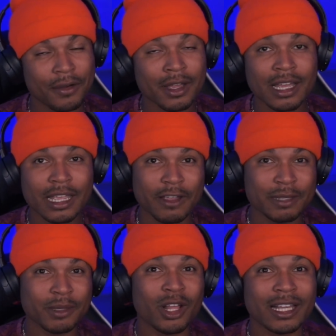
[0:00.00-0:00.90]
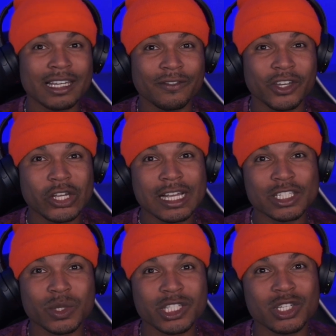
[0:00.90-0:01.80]
If you guys made it all the end of the video, guys
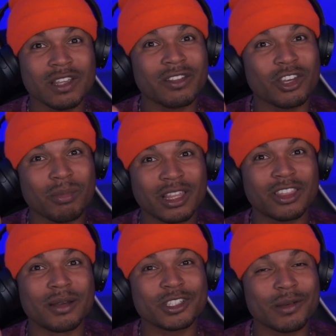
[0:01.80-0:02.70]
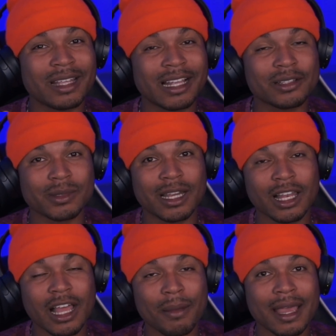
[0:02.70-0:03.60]
know what to do. Give the video a big thumbs up. That helps me out a
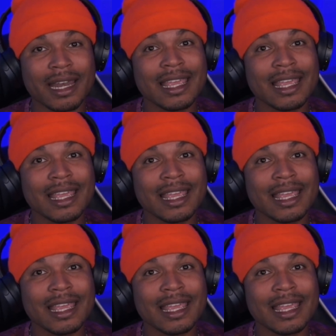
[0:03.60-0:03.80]
lot, man.